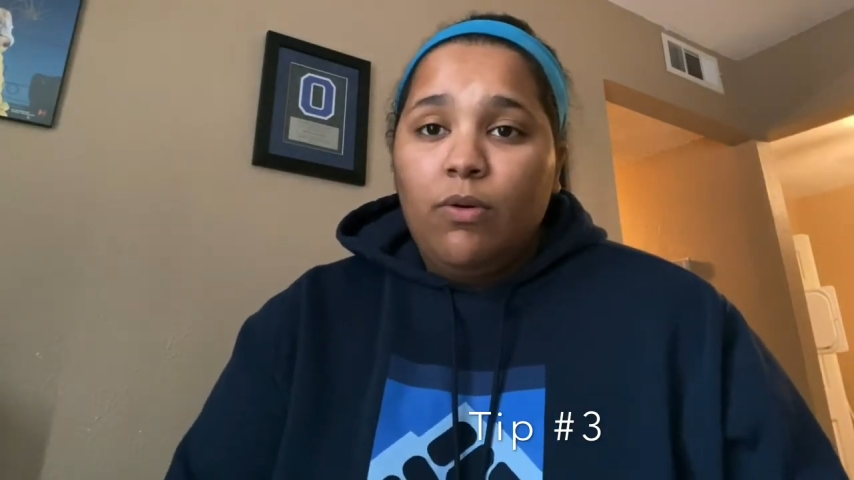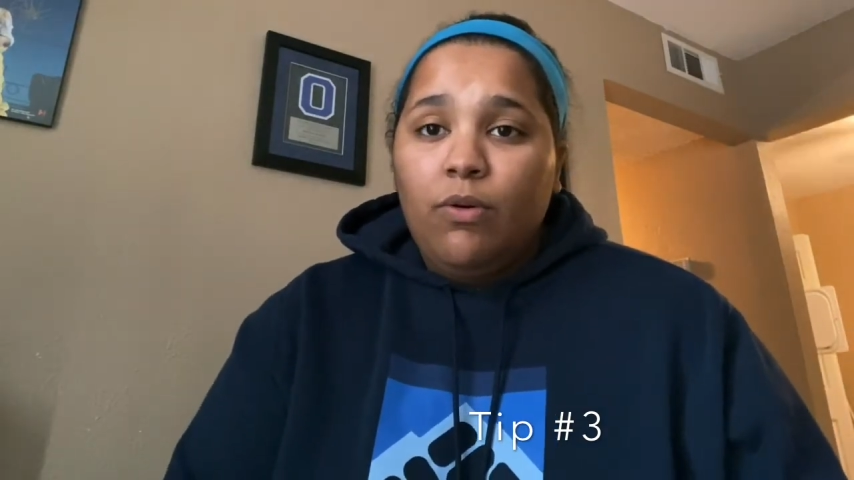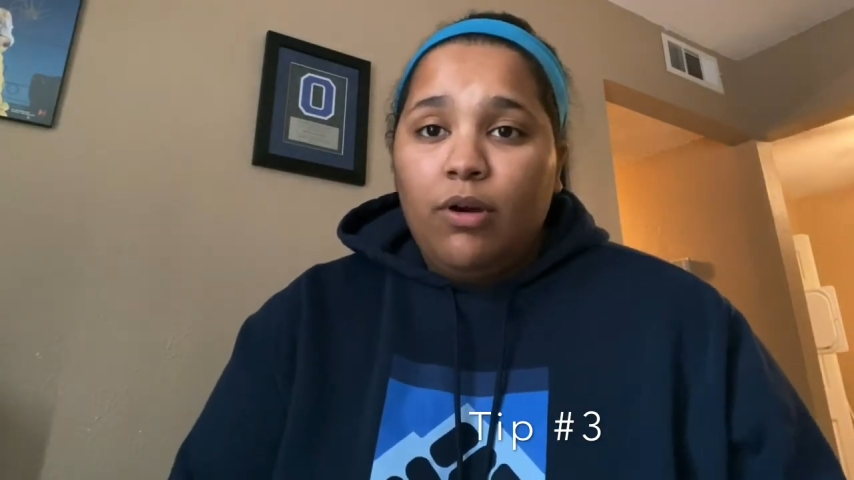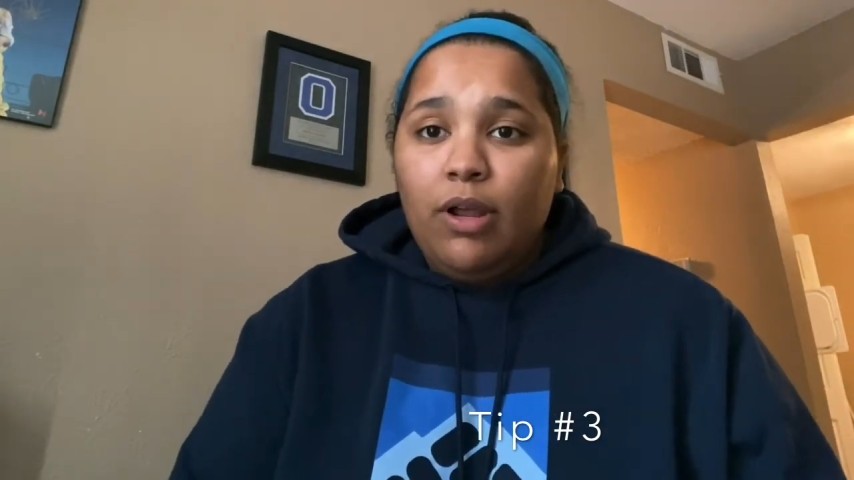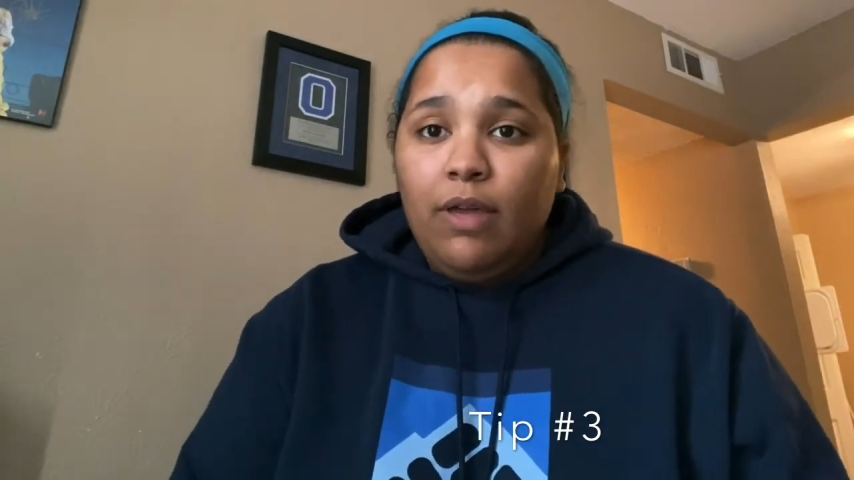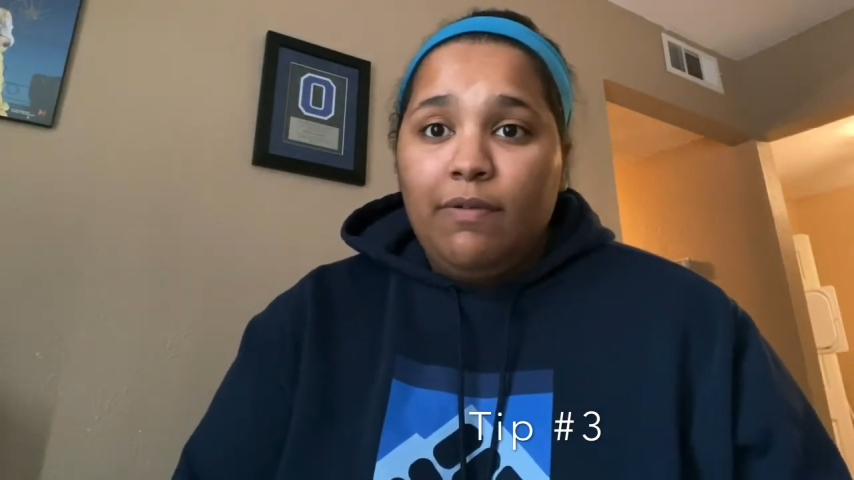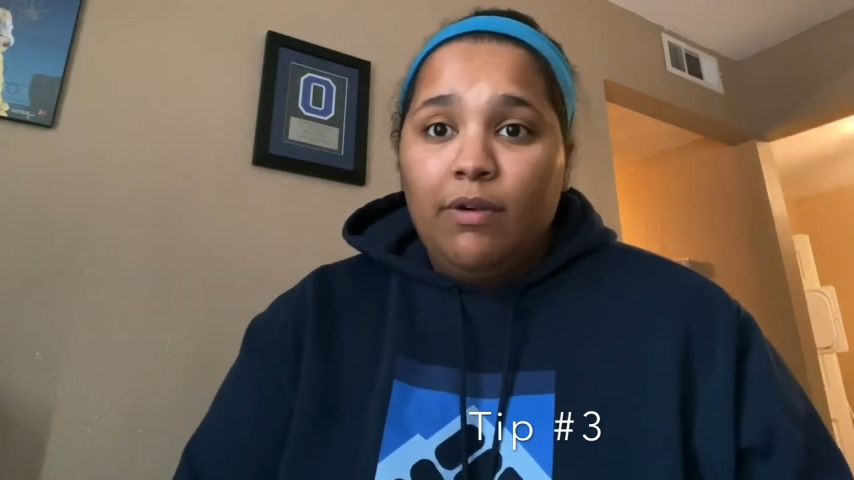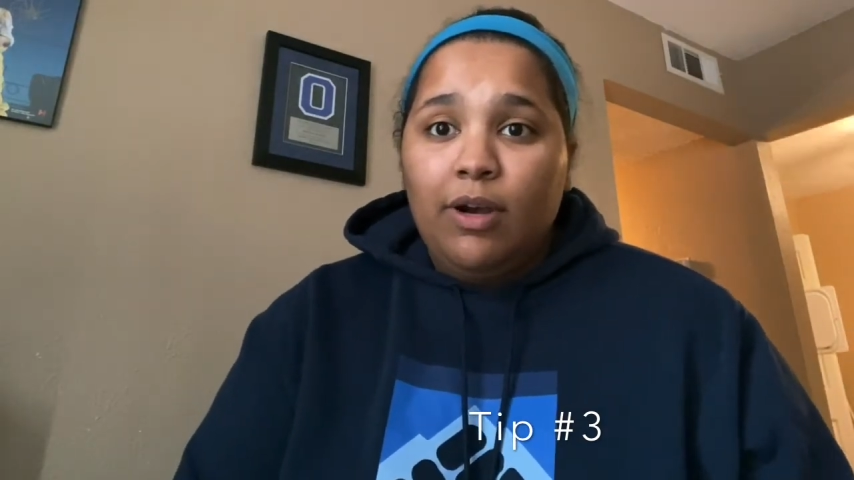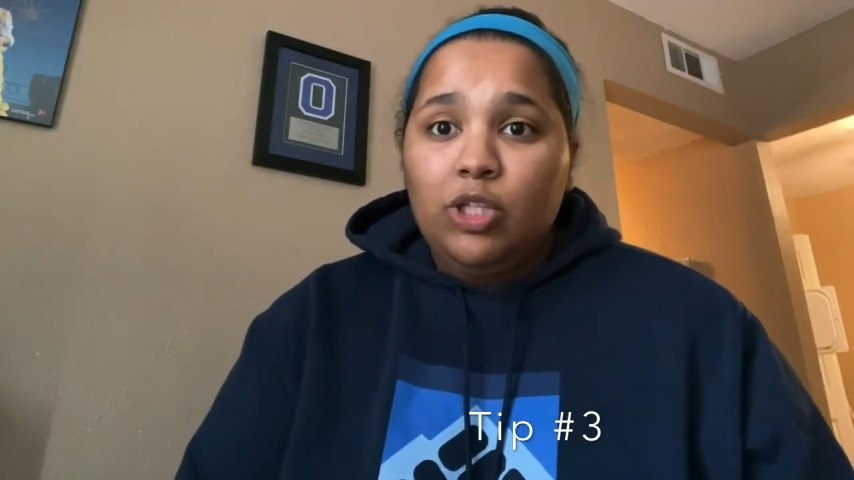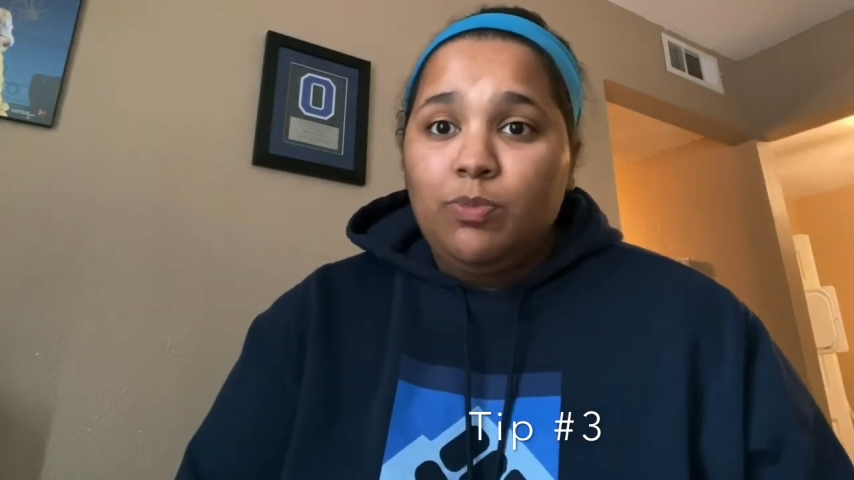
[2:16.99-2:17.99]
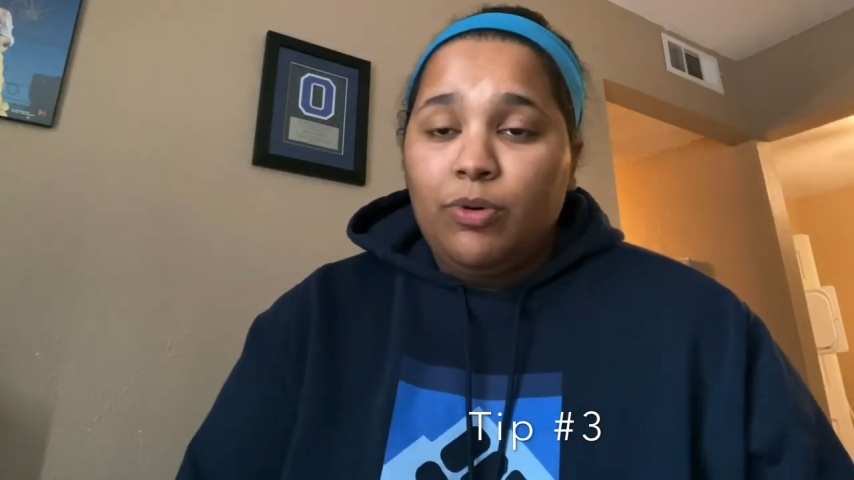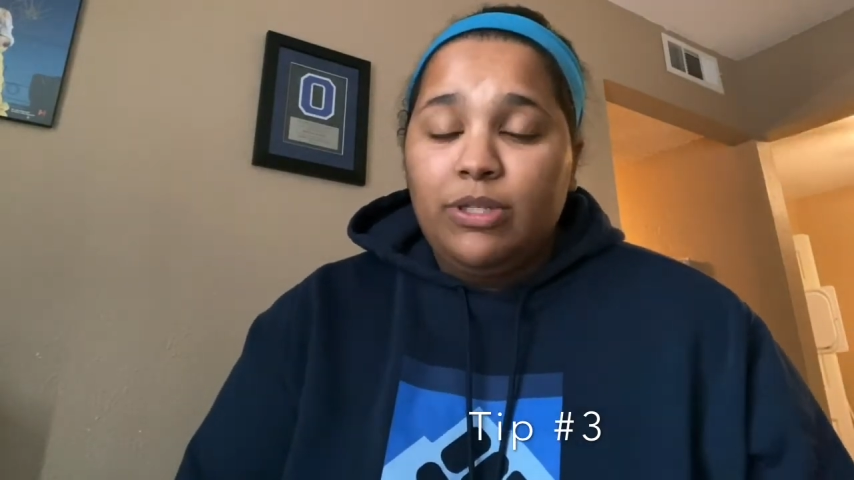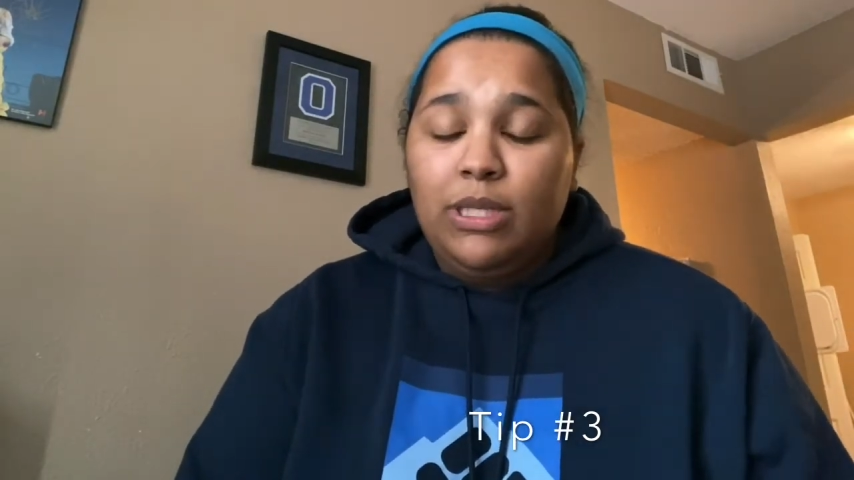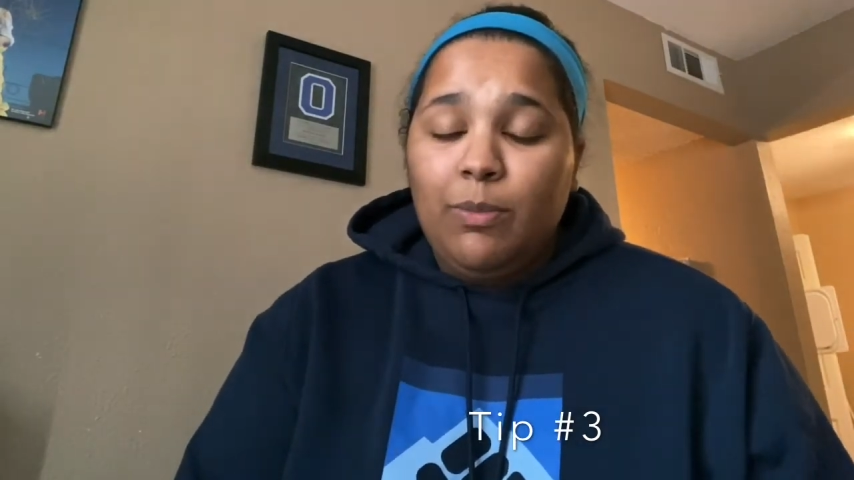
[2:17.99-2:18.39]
or if you're on a sports